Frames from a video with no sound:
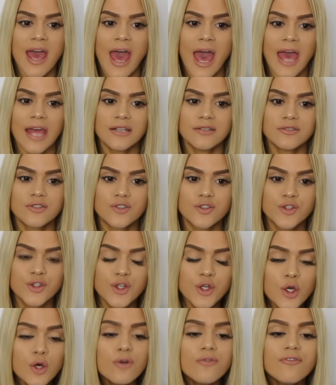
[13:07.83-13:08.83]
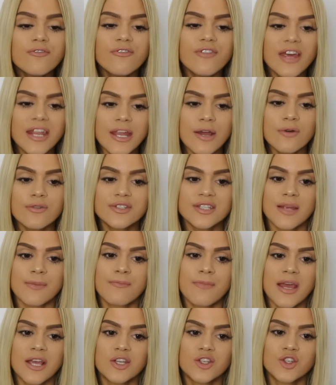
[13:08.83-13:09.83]
And do videos
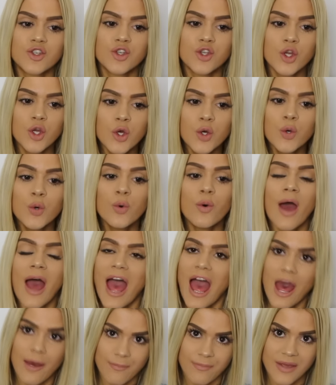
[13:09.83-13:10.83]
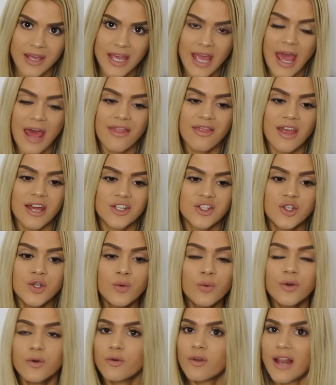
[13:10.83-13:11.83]
that makes you happy and that you
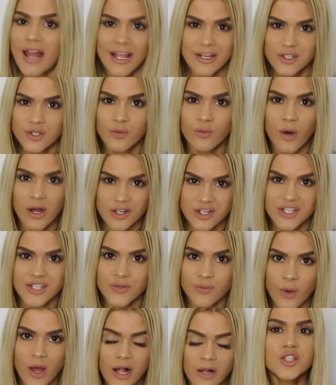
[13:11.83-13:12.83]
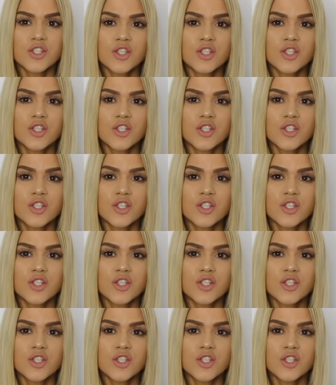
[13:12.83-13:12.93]
would like to watch as well.